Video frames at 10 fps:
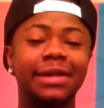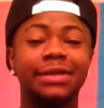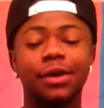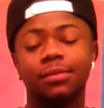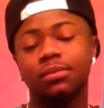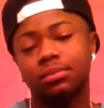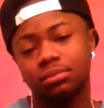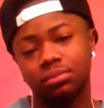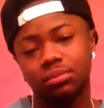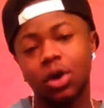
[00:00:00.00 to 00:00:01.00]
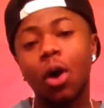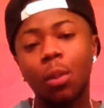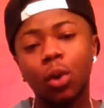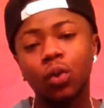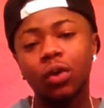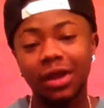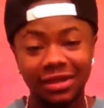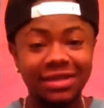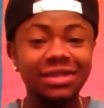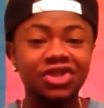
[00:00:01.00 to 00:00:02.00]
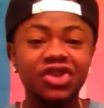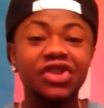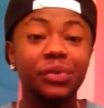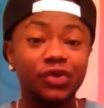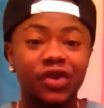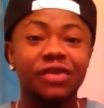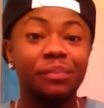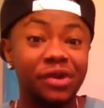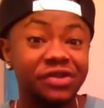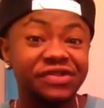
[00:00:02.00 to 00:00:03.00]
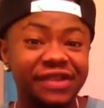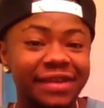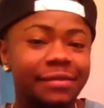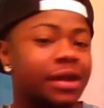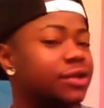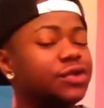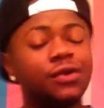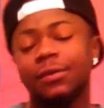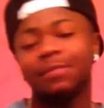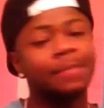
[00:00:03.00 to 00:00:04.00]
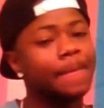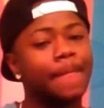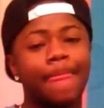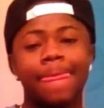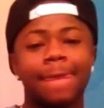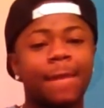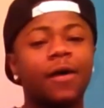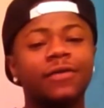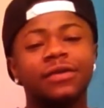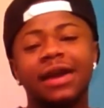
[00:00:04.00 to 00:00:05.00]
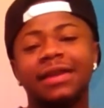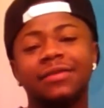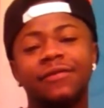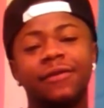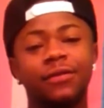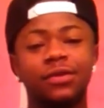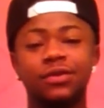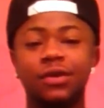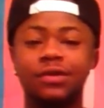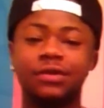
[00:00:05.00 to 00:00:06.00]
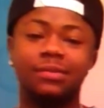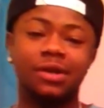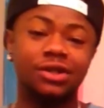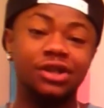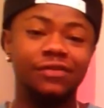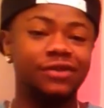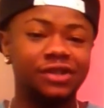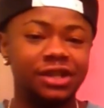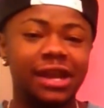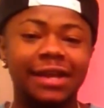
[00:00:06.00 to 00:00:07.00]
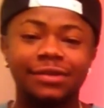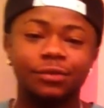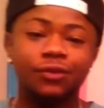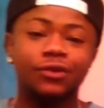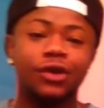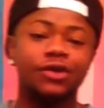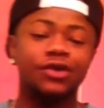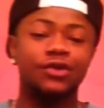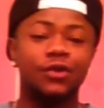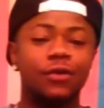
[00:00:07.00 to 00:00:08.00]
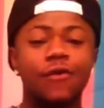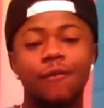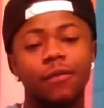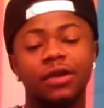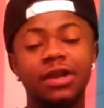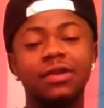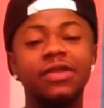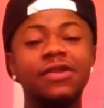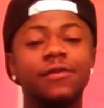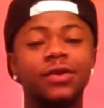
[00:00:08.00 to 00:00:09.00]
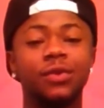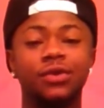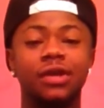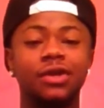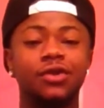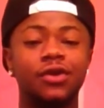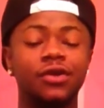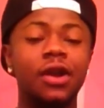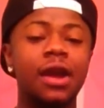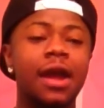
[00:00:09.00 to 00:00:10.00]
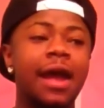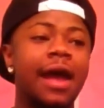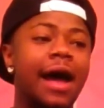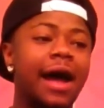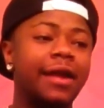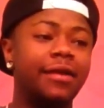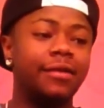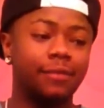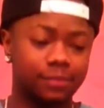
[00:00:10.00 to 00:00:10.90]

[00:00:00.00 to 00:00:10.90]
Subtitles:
is come on. Like, this is shit that was, like, being said. And so after that, I didn't fuck with the church as much. Even she had to move churches, so neither of us went to that church. And